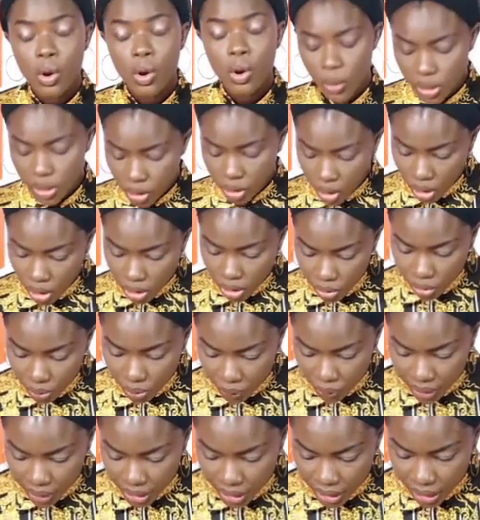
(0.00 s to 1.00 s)
West Coast
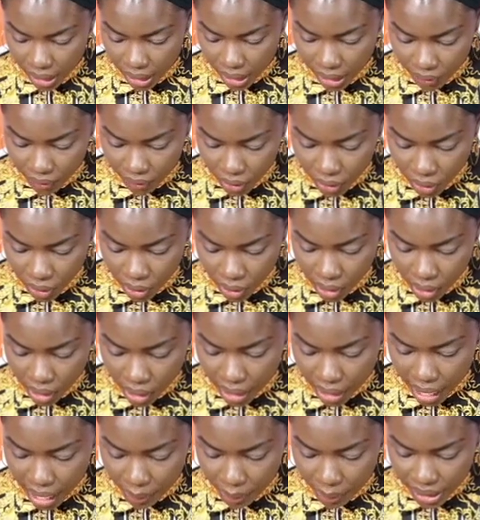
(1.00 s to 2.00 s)
Region Governor
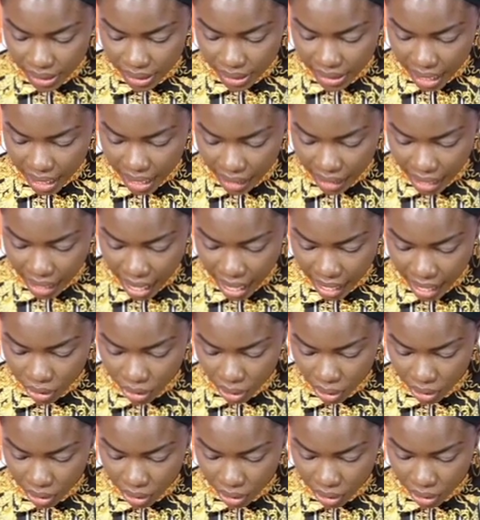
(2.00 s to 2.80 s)
Lamin Sane has